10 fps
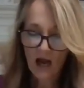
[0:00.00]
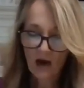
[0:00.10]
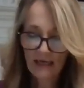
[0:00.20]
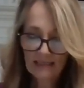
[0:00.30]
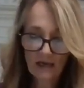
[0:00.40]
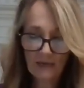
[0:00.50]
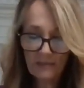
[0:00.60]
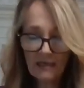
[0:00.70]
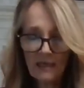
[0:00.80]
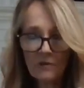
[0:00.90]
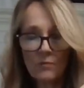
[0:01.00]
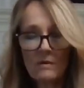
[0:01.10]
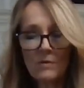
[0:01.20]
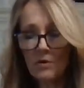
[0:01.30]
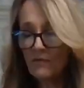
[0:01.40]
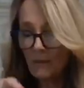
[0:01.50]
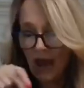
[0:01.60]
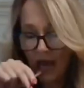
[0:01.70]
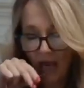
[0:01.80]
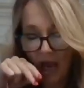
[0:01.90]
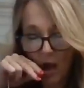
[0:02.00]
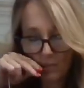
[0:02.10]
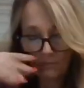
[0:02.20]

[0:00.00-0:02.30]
All right, so I'm going to remove the backing.